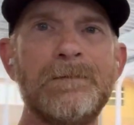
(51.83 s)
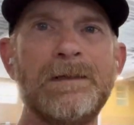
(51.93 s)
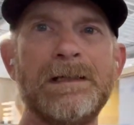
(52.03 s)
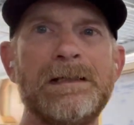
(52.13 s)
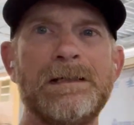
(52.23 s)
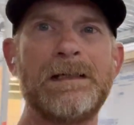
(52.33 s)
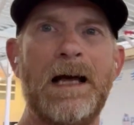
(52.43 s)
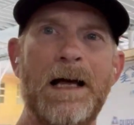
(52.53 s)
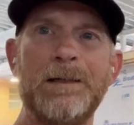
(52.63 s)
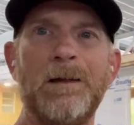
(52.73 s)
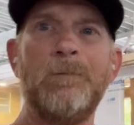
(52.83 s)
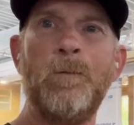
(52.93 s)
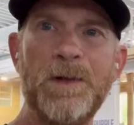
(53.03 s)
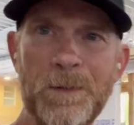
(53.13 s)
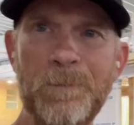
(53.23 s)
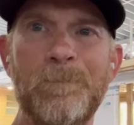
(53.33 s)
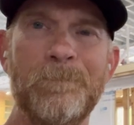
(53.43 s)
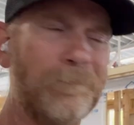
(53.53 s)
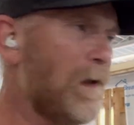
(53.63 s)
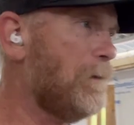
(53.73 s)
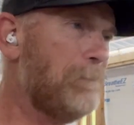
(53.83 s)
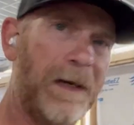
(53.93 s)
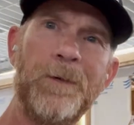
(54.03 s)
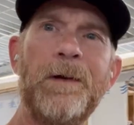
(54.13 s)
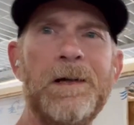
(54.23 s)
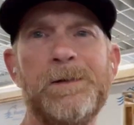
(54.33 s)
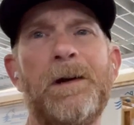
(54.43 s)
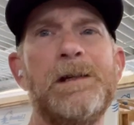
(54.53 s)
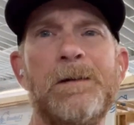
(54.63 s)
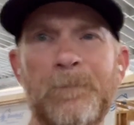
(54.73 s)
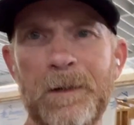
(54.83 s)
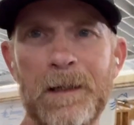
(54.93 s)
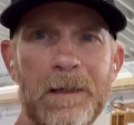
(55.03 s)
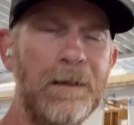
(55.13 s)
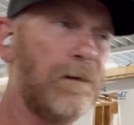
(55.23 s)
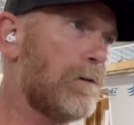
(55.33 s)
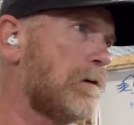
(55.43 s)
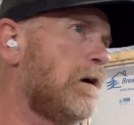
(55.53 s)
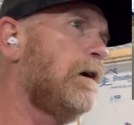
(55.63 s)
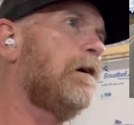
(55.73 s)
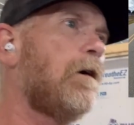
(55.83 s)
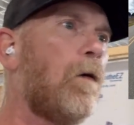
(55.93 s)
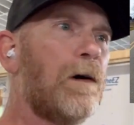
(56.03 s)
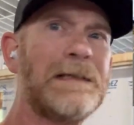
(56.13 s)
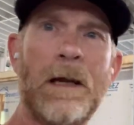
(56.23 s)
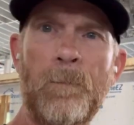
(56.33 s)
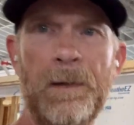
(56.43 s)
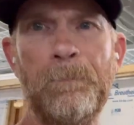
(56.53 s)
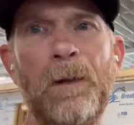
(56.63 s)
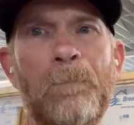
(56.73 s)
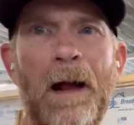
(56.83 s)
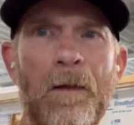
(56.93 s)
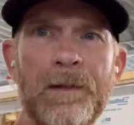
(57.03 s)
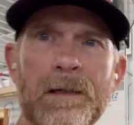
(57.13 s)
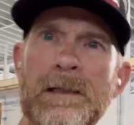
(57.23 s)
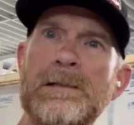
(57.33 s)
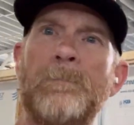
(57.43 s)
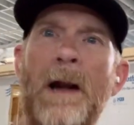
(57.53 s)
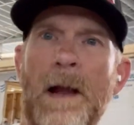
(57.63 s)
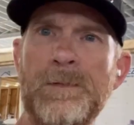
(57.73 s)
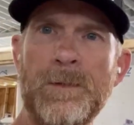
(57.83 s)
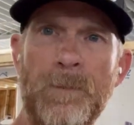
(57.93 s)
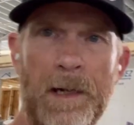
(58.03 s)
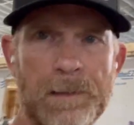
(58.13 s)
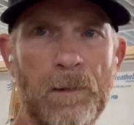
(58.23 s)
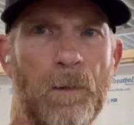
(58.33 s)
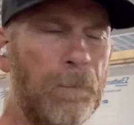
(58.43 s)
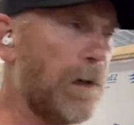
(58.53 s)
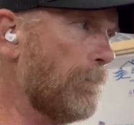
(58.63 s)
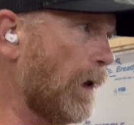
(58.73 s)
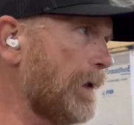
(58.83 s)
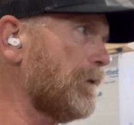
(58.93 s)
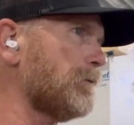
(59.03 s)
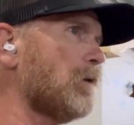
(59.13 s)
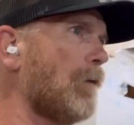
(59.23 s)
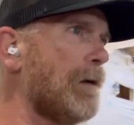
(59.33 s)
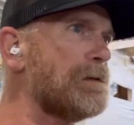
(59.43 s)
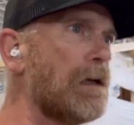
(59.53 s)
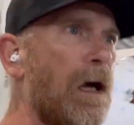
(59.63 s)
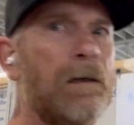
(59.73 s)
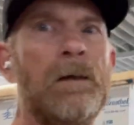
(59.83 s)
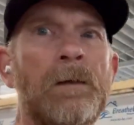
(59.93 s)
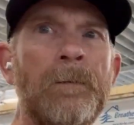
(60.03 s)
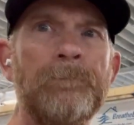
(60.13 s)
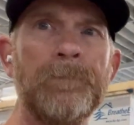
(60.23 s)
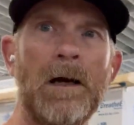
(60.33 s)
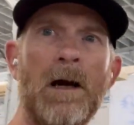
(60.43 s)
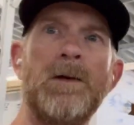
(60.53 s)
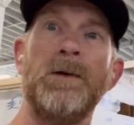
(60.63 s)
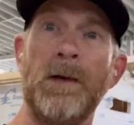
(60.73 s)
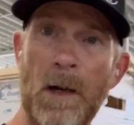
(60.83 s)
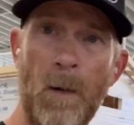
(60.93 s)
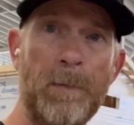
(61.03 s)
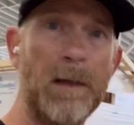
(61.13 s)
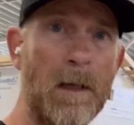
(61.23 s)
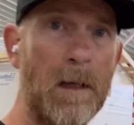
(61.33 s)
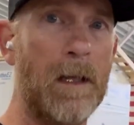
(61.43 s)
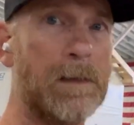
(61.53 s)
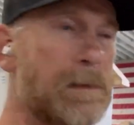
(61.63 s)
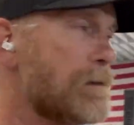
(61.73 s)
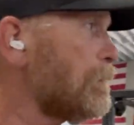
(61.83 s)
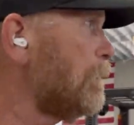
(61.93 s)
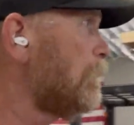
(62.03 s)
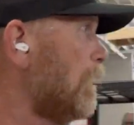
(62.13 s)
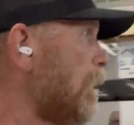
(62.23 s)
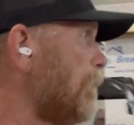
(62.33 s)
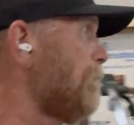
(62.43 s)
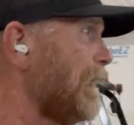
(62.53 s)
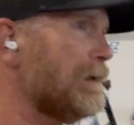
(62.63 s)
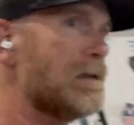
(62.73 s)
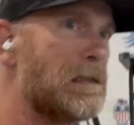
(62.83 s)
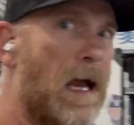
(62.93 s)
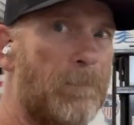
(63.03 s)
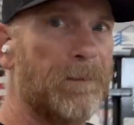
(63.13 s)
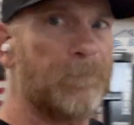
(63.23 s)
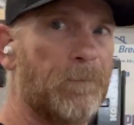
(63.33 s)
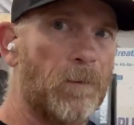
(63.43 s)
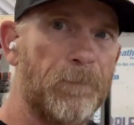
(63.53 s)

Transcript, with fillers: this is kind of when you pay your registration fee or or tell people about this, or perhaps you raise a little bit of money through the website, uh, you're helping us uh, make this happen for a